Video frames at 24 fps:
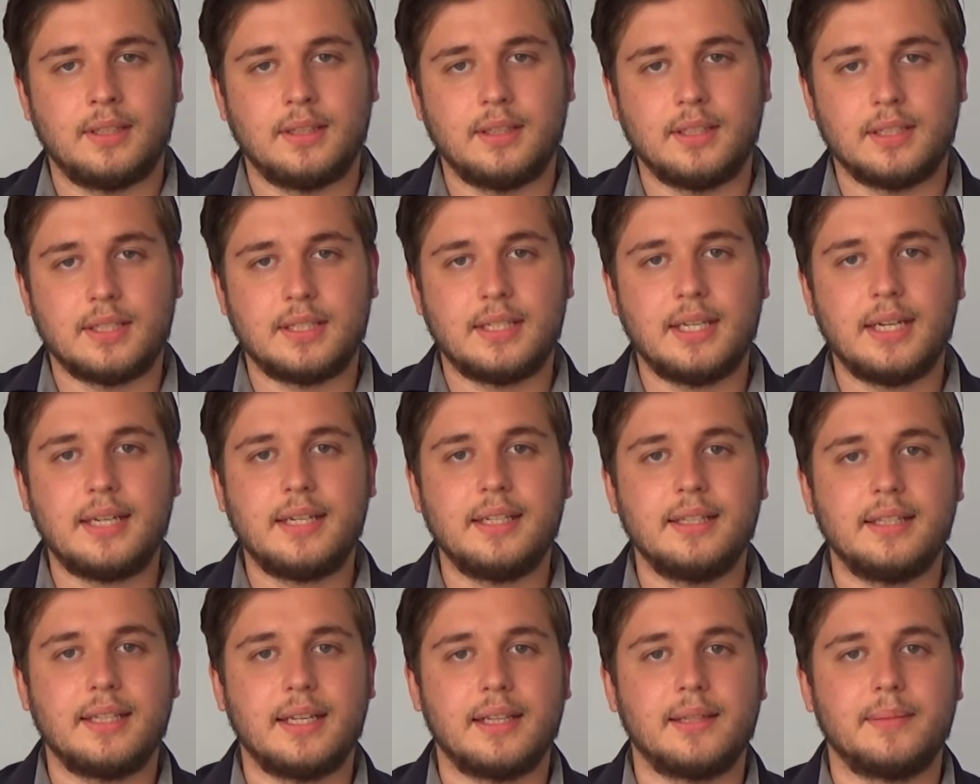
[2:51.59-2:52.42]
The
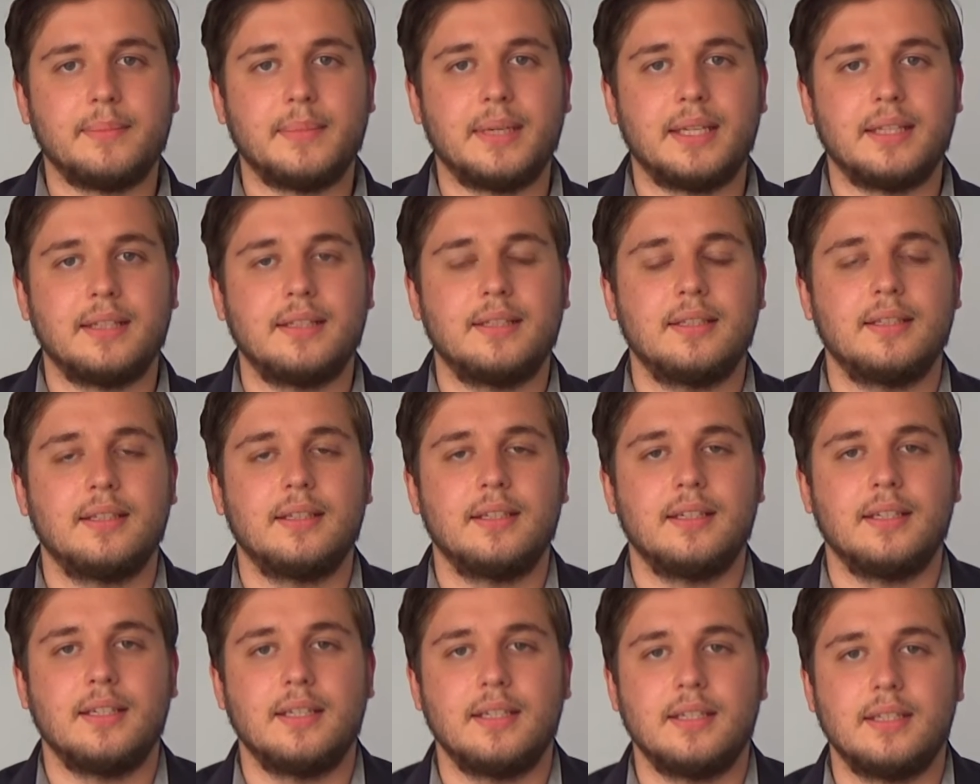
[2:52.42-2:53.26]
second element
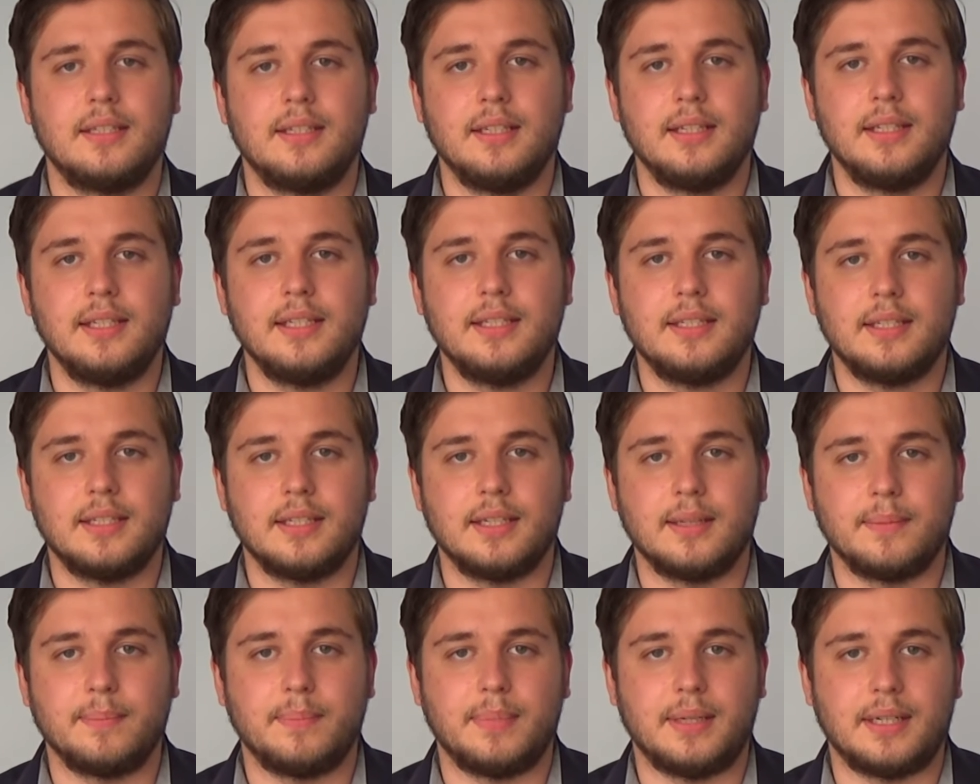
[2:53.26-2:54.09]
is the
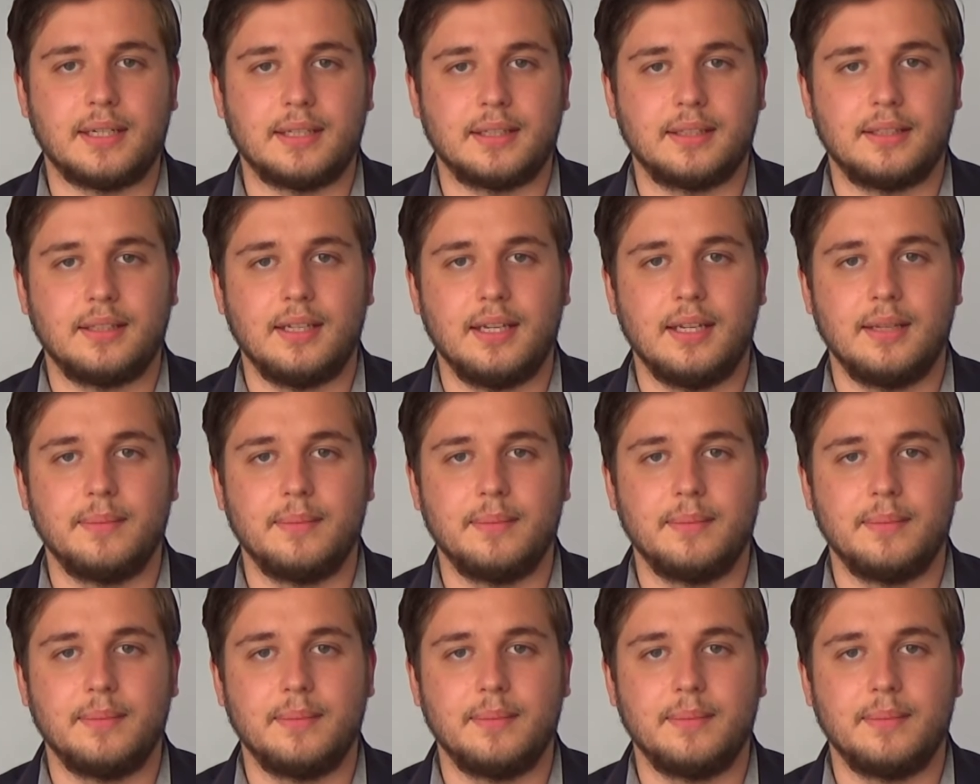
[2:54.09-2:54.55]
listening part,